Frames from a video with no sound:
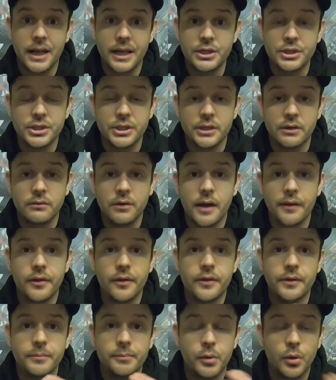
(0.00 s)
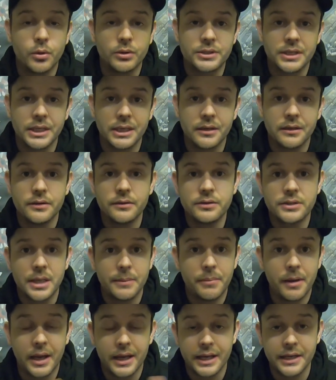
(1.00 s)
engine rather than porting, say
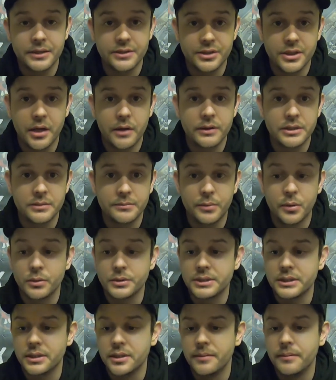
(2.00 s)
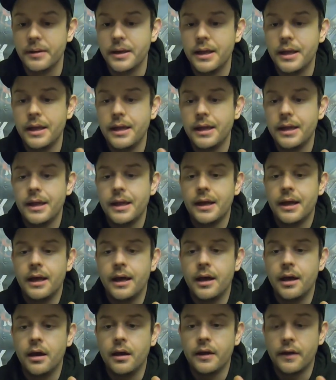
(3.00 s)
buying in Zenoas and porting them,
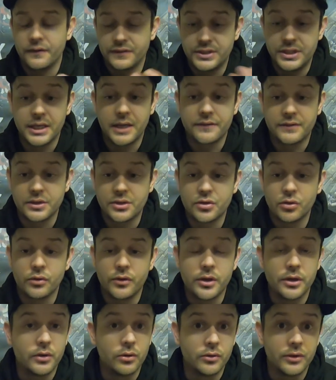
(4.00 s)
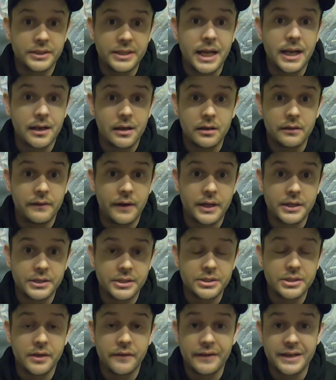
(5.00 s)
uh, it obviously gives us all the all the technical
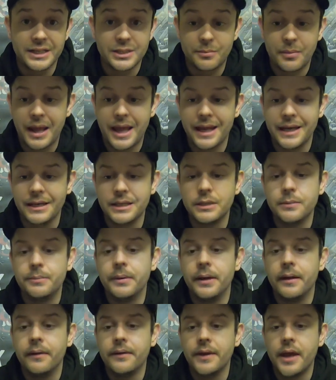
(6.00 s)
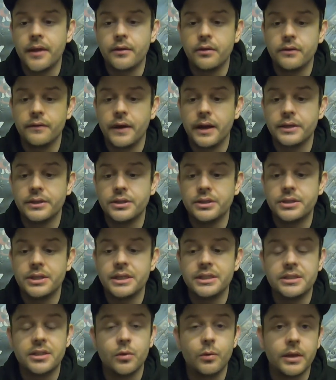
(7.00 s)
advantages that I've explained, but the other advantage
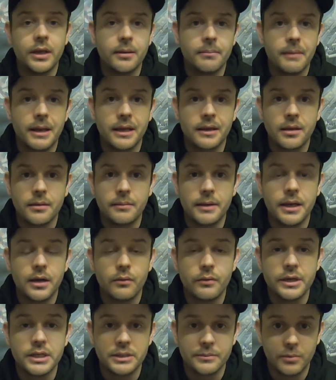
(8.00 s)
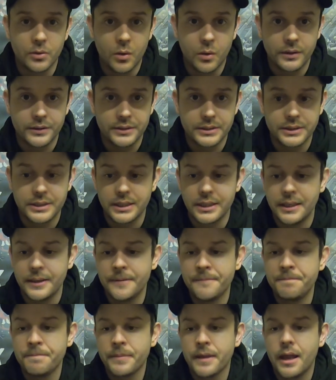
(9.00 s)
is that we can make them in a reasonable quantity,
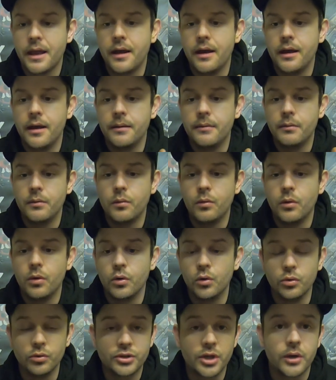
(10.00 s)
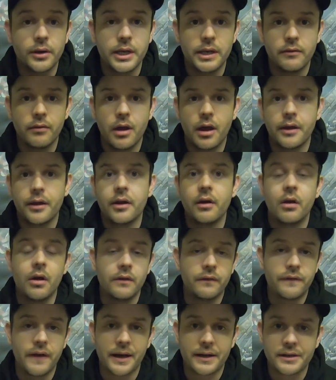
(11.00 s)
uh, all totally reliant on our
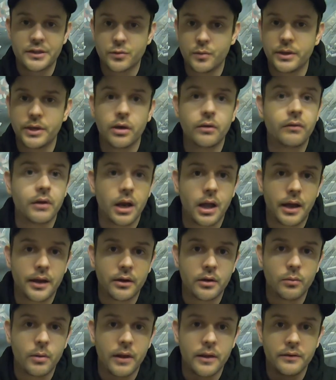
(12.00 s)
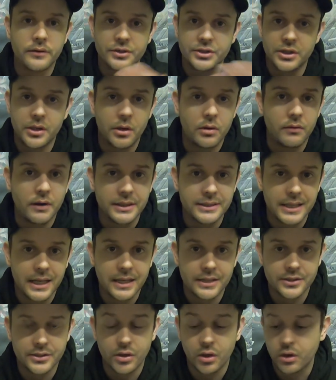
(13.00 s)
own factors. We're not reliant on whether Zenoa runs out
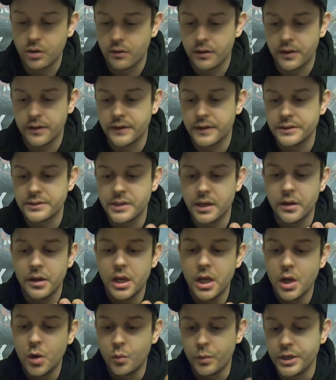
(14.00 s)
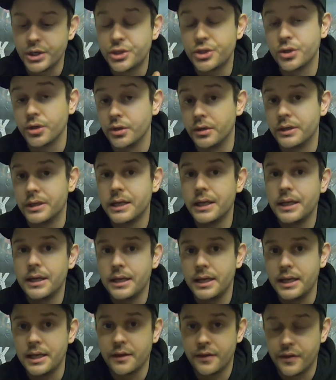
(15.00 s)
of stock or anything. So we should,
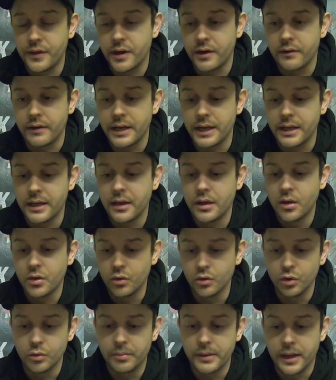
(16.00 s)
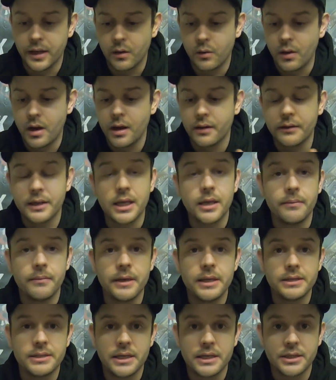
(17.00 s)
in theory, all being well, keep
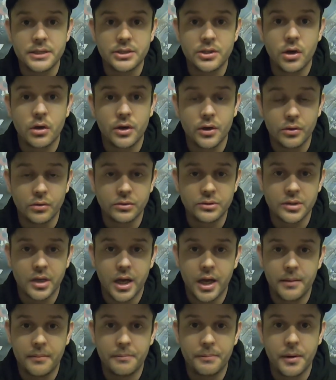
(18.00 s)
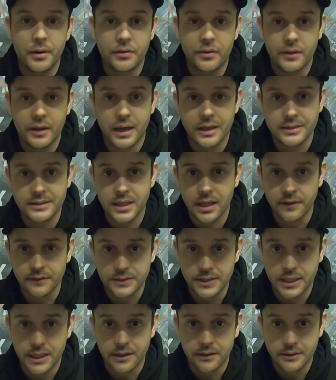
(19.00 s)
these in stock at all time, both
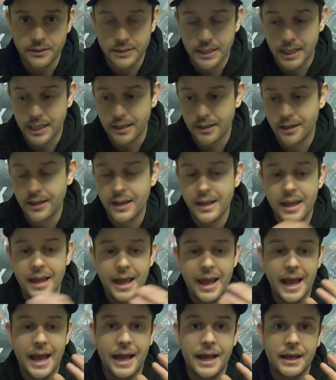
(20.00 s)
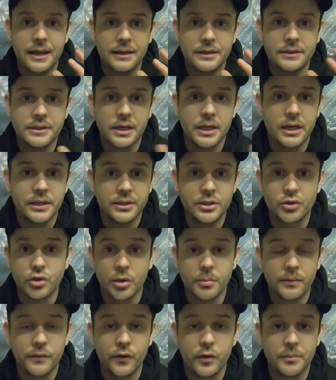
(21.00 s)
ourselves here at Taylor and uh,
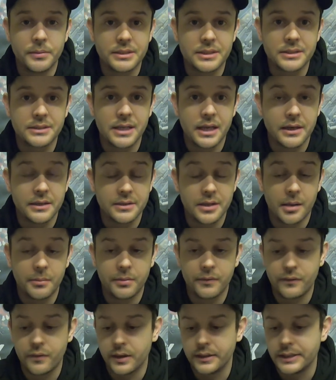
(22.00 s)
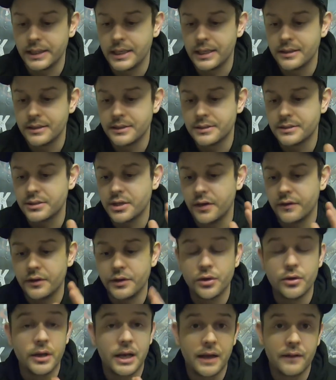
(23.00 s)
Detroit Performance, example, for our dealers, so that
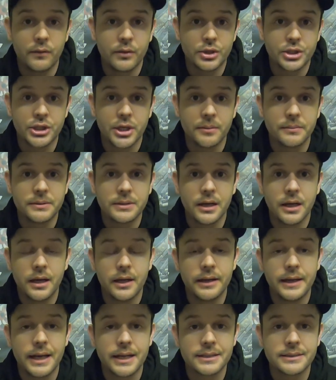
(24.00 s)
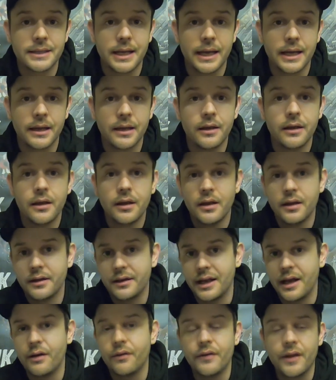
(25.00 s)
you can have one shipped uh, next day.
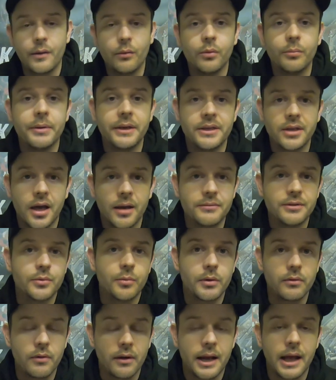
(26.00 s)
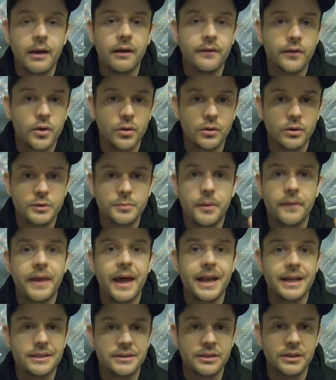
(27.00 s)
Now, there will be times that we run out, of course, but
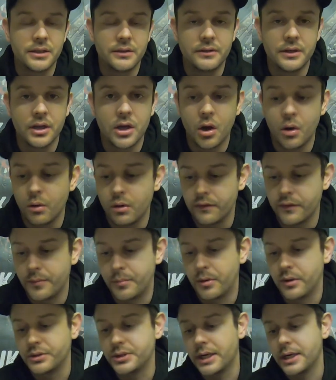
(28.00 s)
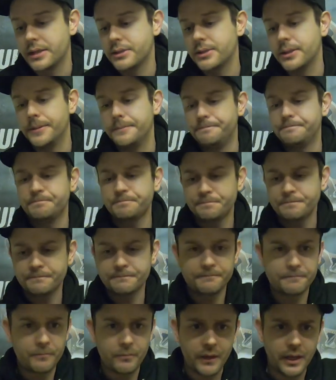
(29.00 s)
that is the, the goal of the project. So,
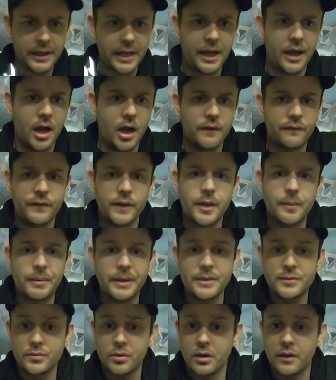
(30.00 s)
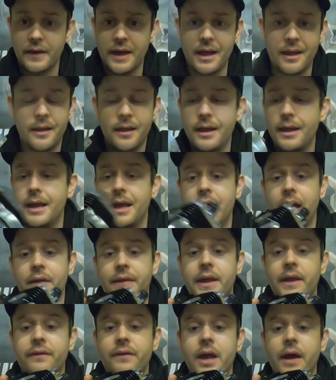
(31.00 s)
yeah, hopefully you're pleased with all of that. I
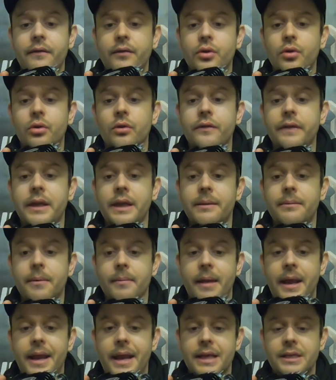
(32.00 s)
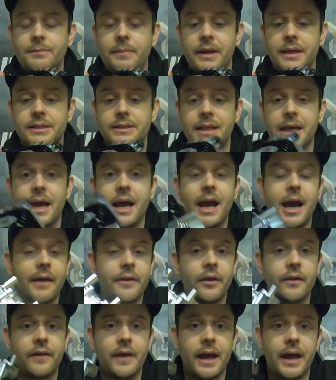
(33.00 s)
think I've covered all the, the main aspects there,
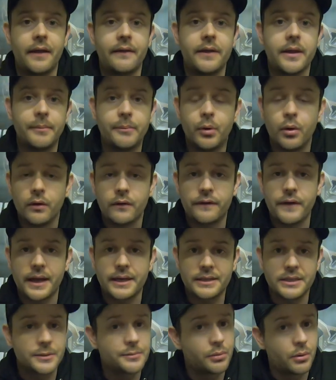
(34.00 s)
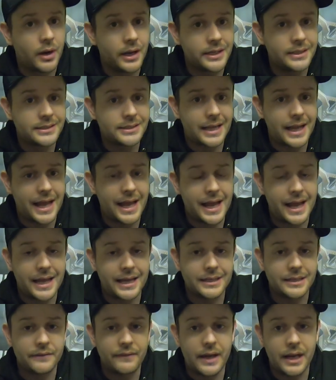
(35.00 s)
other than the important factors, price
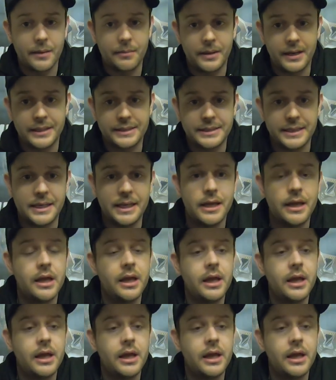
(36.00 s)
and availability.